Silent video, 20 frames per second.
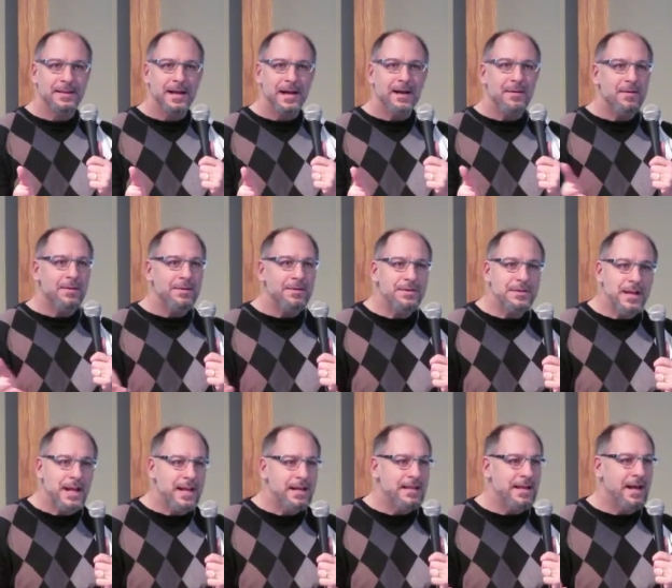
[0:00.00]
I don't
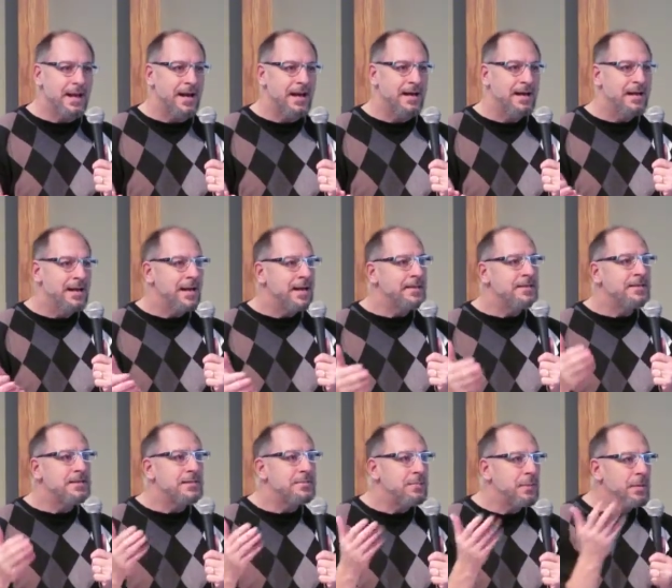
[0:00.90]
understand that.
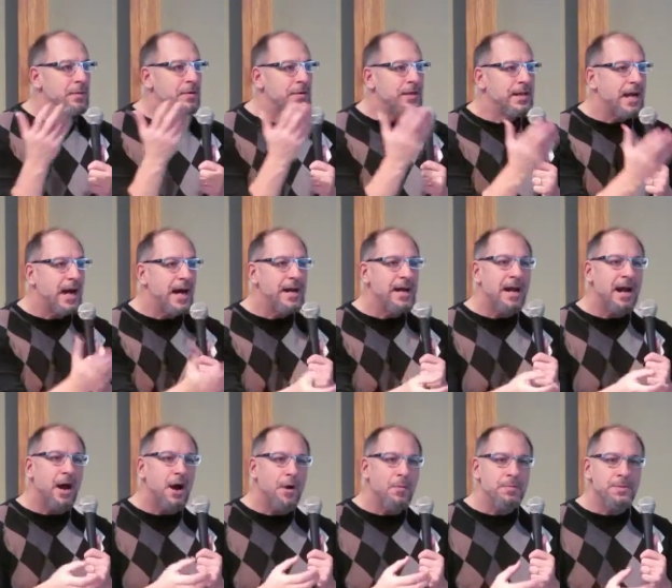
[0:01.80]
It's the Spirit of God that
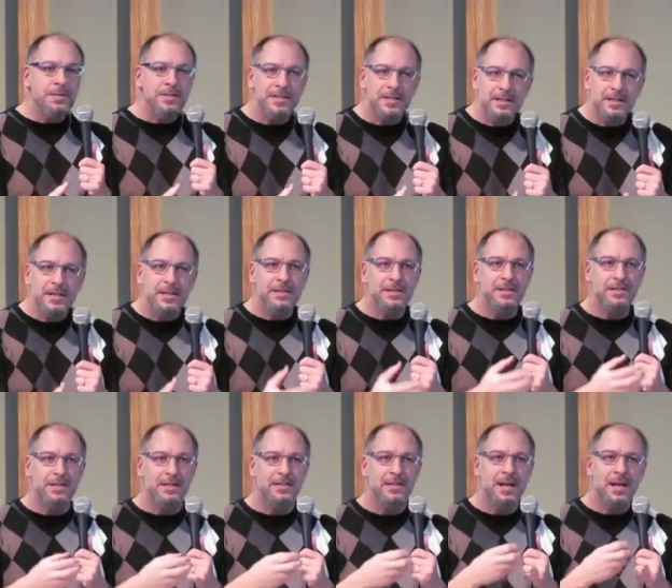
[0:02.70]
helps us and
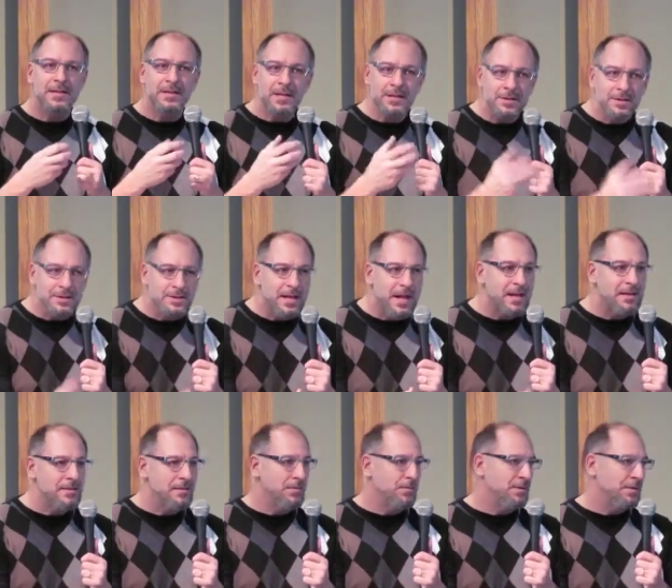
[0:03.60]
teaches us to
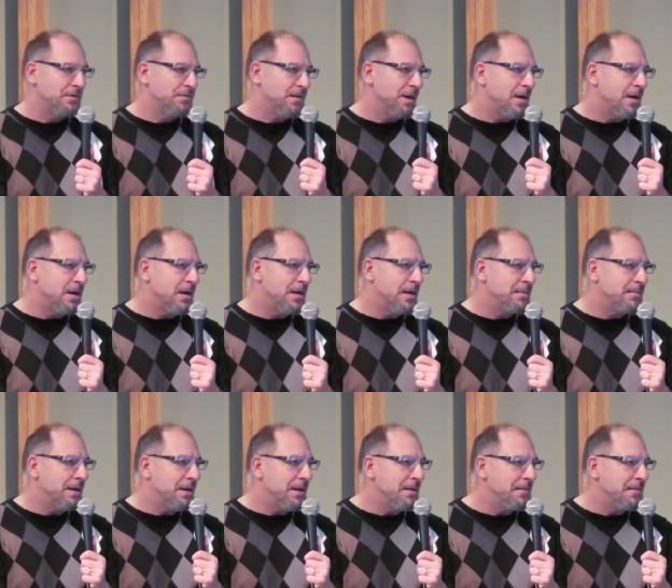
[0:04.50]
understand the Word of God.
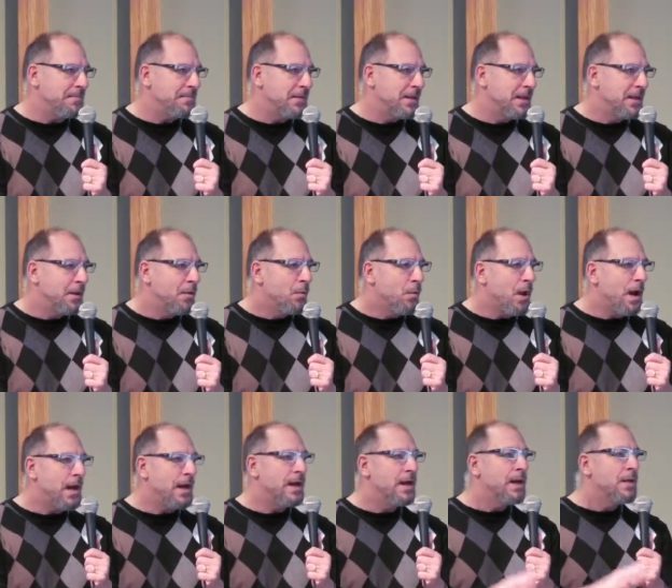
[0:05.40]
Amen?
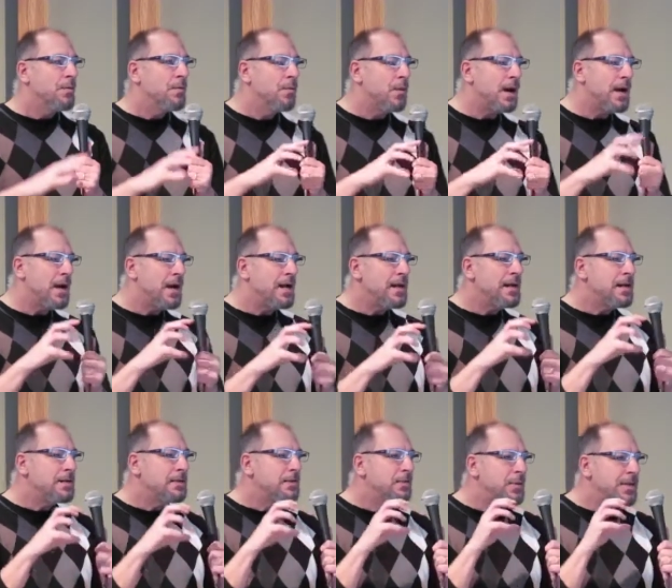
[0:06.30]
Why?
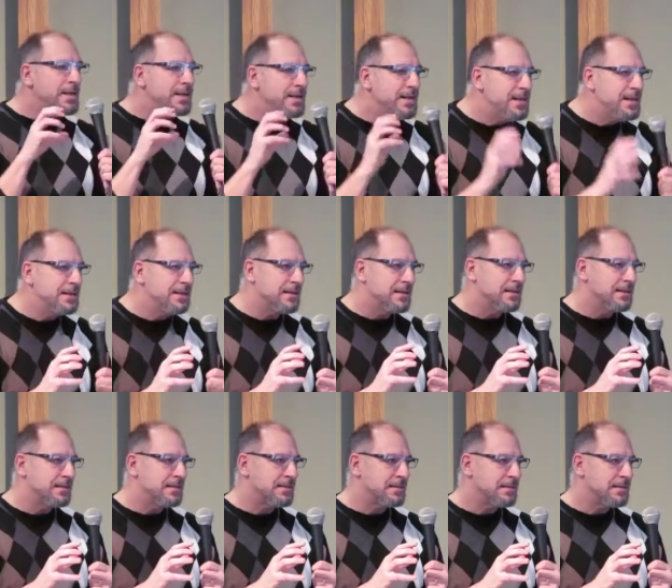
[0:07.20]
Why do we need
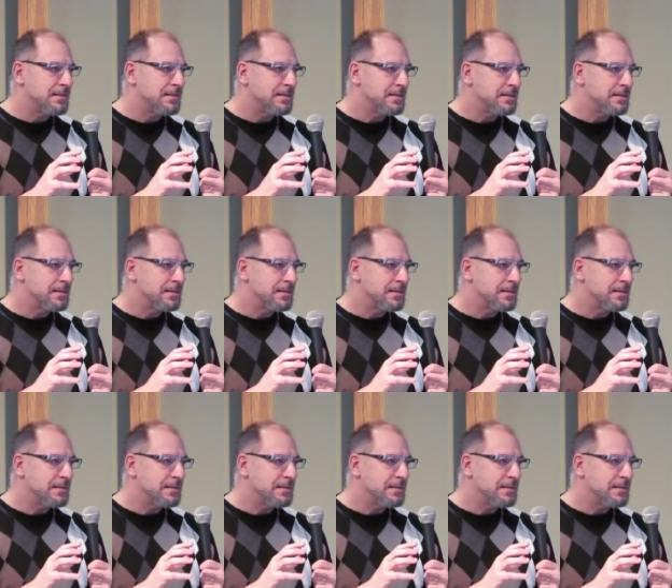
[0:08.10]
this?